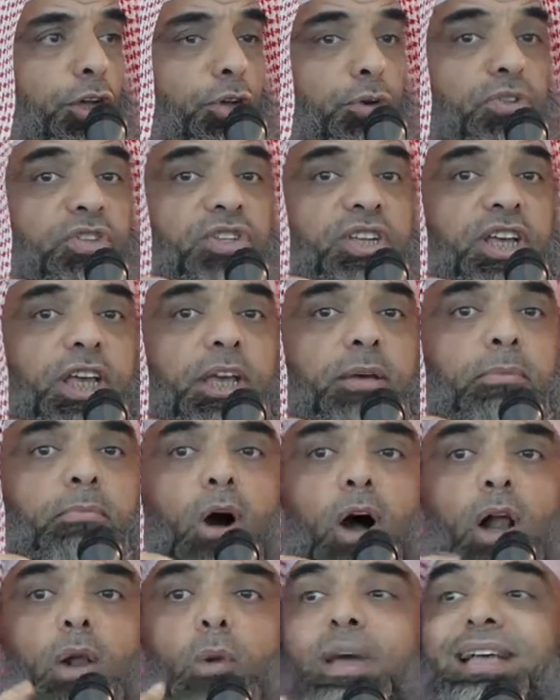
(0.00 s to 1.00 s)
you see him
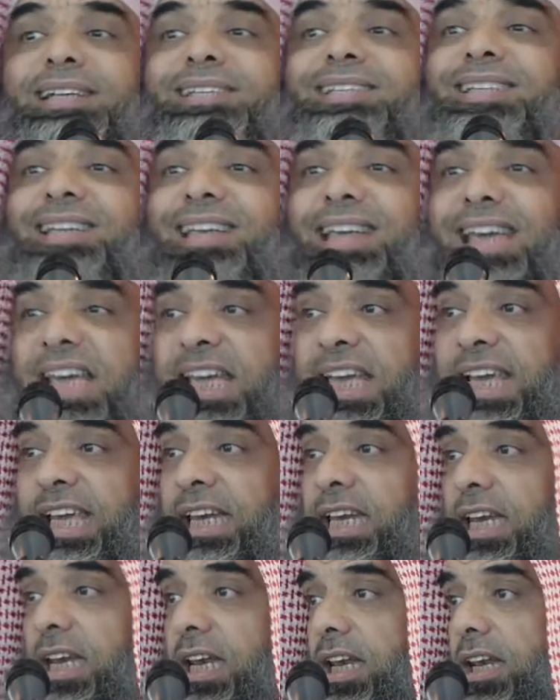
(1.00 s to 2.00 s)
always
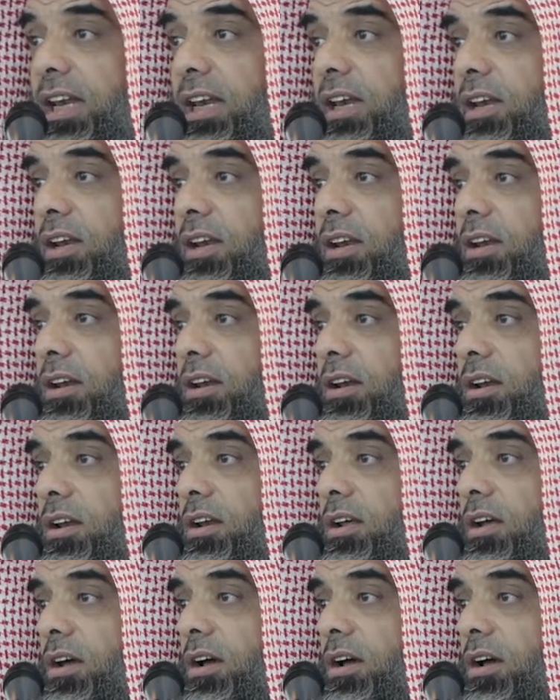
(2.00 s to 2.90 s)
keen